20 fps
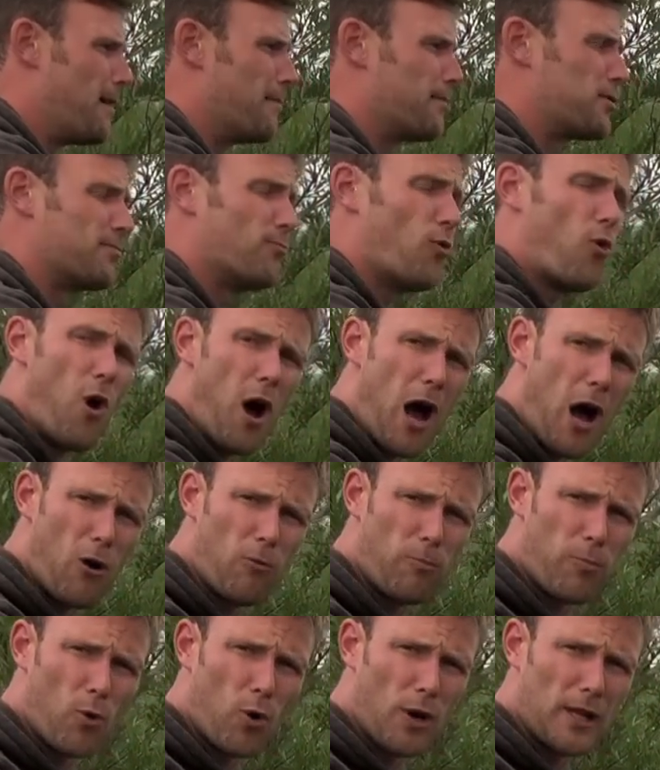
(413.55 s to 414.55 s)
some more whole
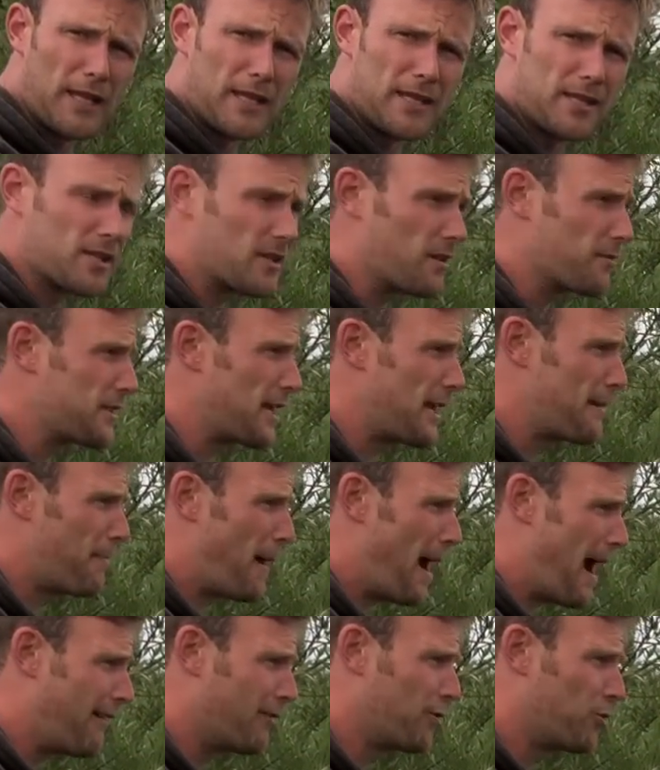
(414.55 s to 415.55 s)
boilies, because I was getting
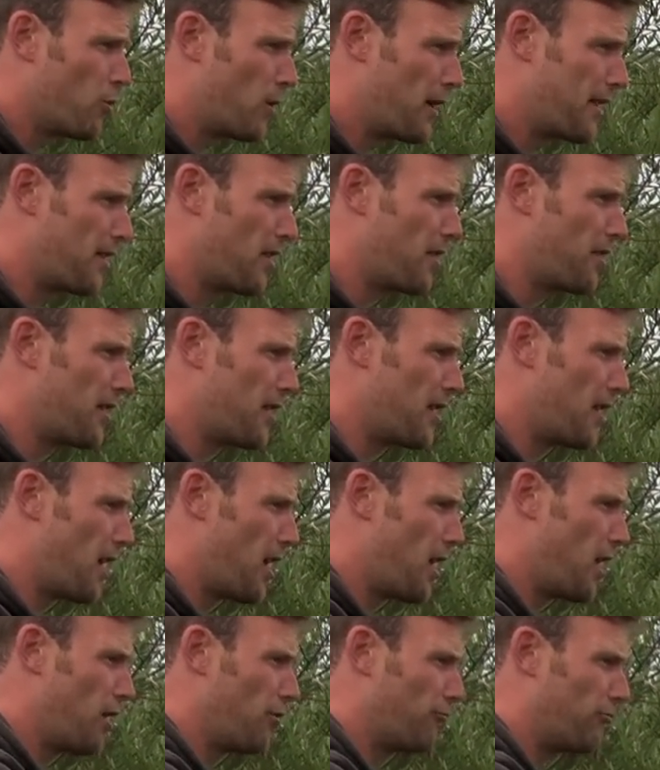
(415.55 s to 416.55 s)
paranoid that
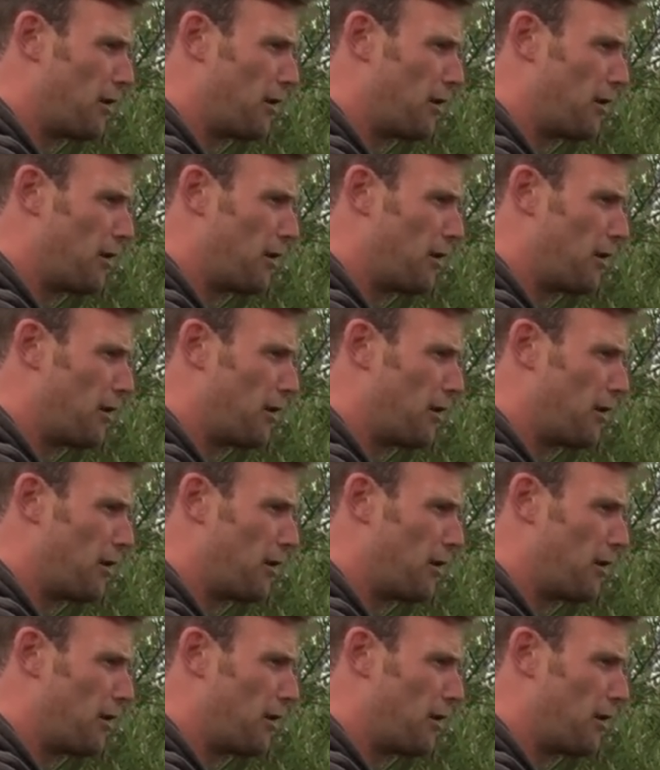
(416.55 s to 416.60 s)
the